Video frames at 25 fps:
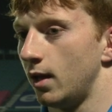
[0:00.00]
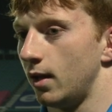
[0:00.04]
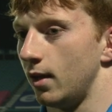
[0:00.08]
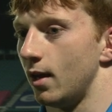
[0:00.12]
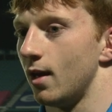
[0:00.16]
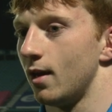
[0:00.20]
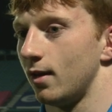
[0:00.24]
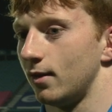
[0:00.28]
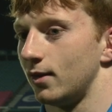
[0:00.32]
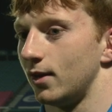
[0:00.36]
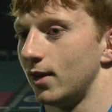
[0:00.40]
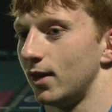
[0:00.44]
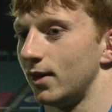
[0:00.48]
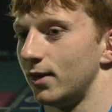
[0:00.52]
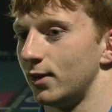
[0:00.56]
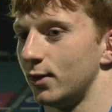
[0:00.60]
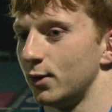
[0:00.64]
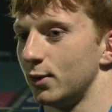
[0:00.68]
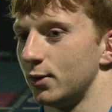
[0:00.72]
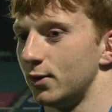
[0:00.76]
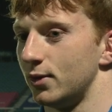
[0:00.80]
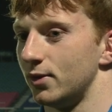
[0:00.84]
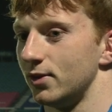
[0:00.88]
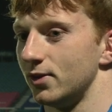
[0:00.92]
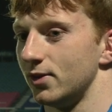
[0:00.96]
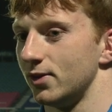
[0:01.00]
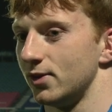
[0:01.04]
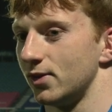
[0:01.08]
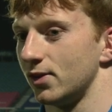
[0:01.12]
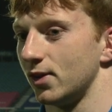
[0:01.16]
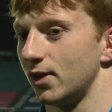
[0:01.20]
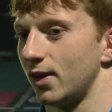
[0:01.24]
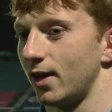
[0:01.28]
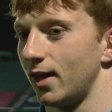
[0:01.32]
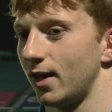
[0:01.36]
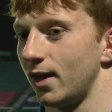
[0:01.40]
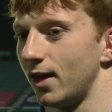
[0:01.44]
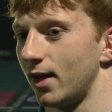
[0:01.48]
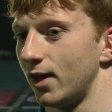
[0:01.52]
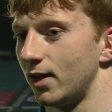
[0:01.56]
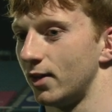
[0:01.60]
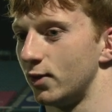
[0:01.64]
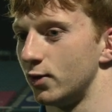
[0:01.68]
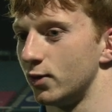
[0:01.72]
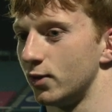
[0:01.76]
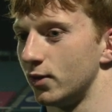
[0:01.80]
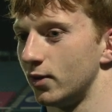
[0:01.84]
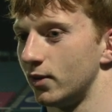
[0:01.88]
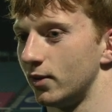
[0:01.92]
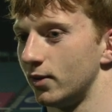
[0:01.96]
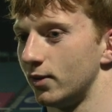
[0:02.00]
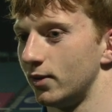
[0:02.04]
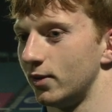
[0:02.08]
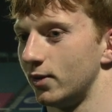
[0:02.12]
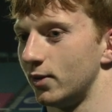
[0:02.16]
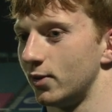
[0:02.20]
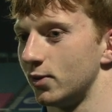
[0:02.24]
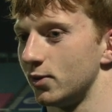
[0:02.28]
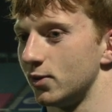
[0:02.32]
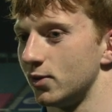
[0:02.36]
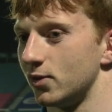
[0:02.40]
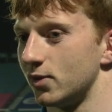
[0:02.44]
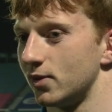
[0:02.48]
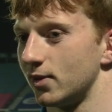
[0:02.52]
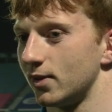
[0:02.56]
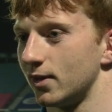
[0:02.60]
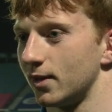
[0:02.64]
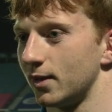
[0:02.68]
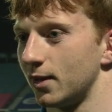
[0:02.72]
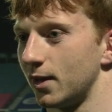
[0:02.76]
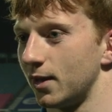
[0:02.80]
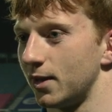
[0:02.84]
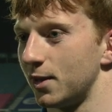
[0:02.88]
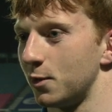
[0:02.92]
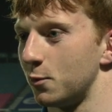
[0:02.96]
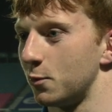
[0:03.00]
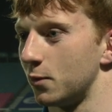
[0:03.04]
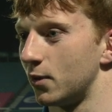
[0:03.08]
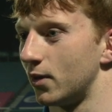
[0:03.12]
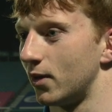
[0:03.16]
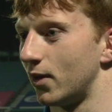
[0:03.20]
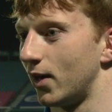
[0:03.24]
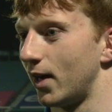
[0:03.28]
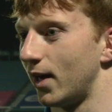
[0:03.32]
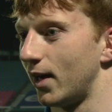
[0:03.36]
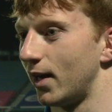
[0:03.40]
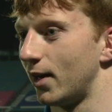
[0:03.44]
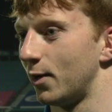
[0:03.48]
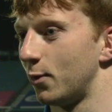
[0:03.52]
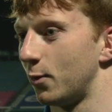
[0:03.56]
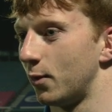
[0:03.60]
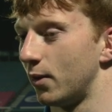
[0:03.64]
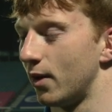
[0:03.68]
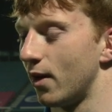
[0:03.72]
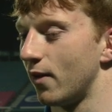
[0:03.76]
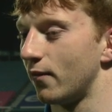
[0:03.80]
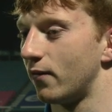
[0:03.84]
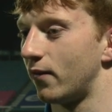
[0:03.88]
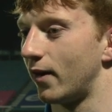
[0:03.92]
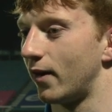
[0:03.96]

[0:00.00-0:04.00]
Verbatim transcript: Yeah, yeah, no, there's, uh, there, there's. I think we're uh, we're not